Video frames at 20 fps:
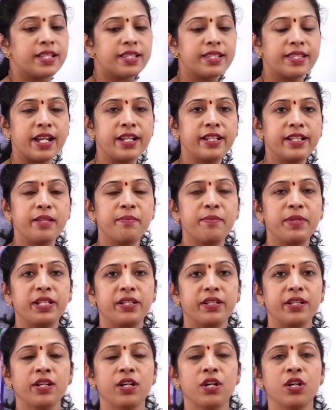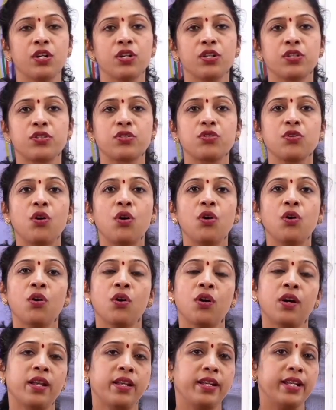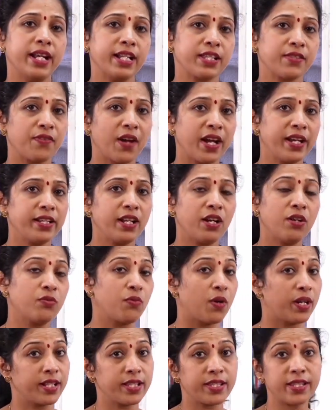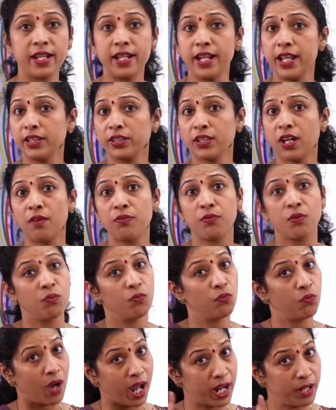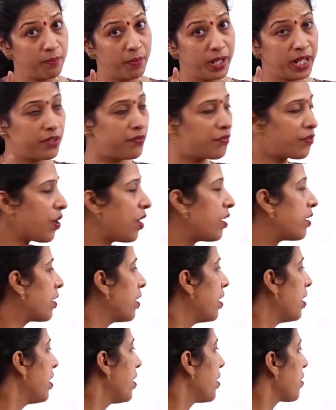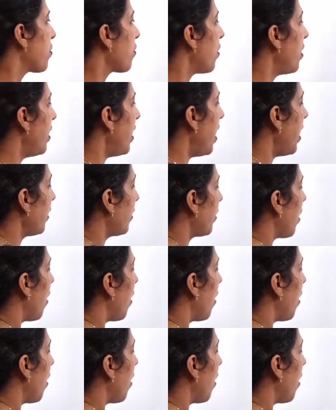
centimeter. So let's find out what is the length of one big frog. So length